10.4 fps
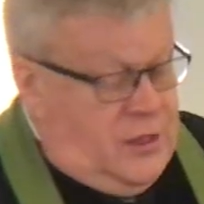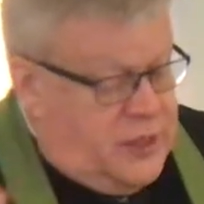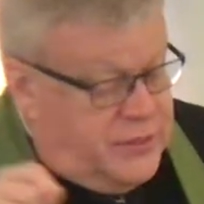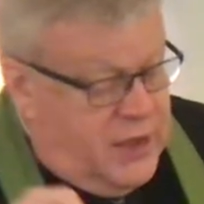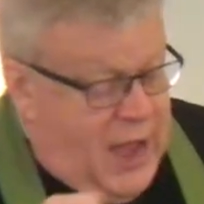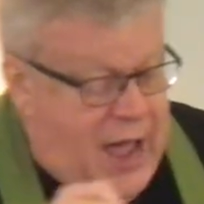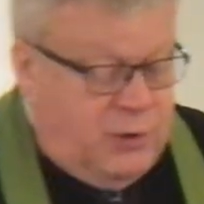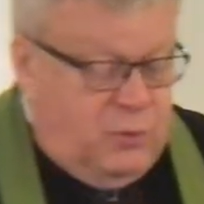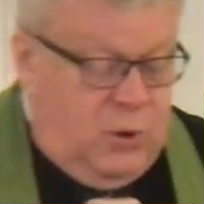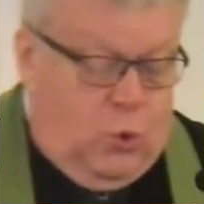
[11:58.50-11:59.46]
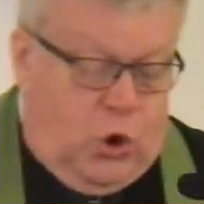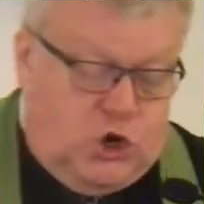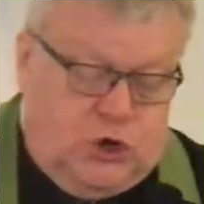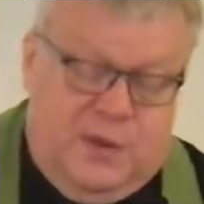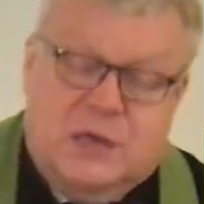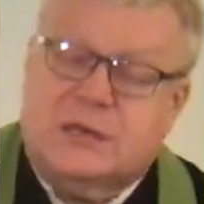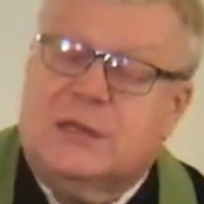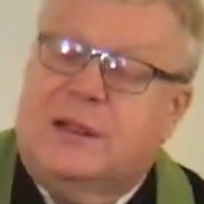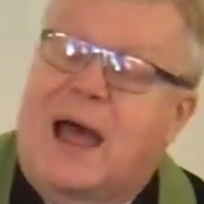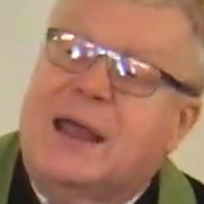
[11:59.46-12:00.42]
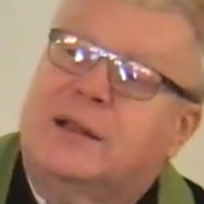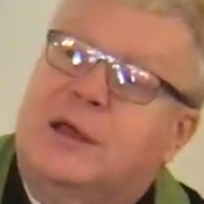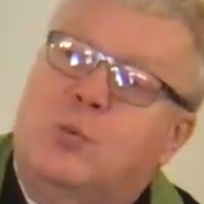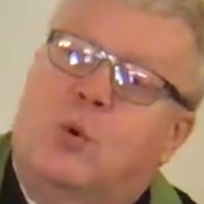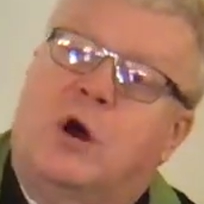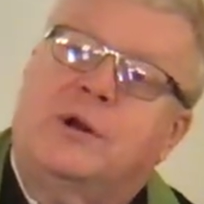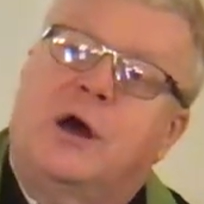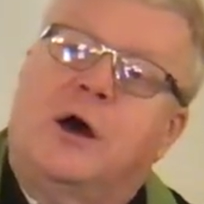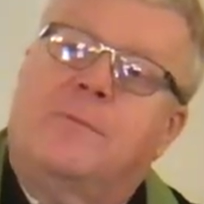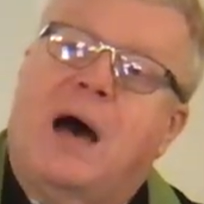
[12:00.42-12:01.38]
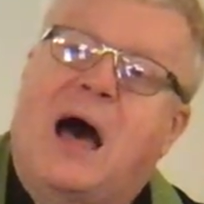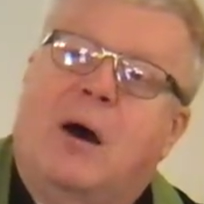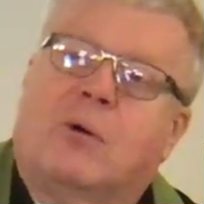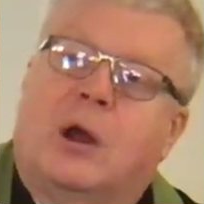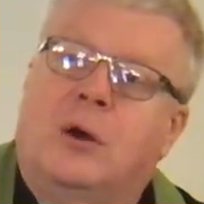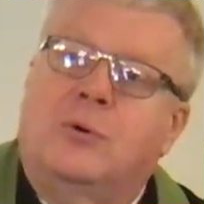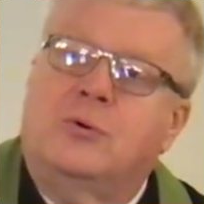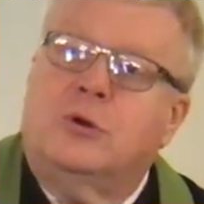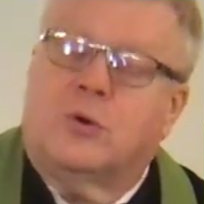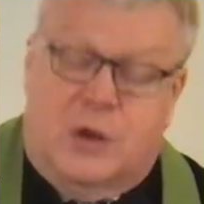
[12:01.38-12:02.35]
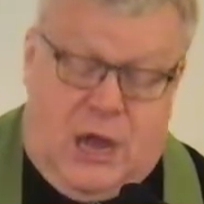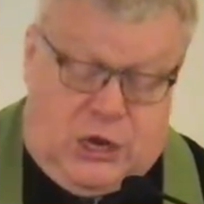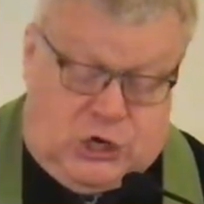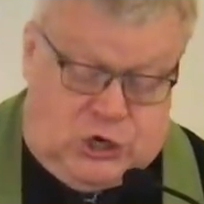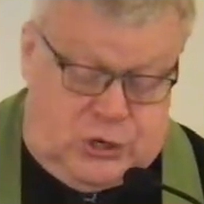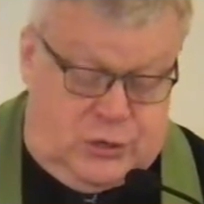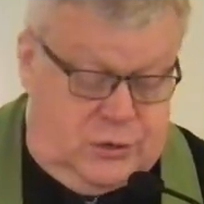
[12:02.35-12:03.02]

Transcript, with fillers: then the God we worship is likely one of our own creation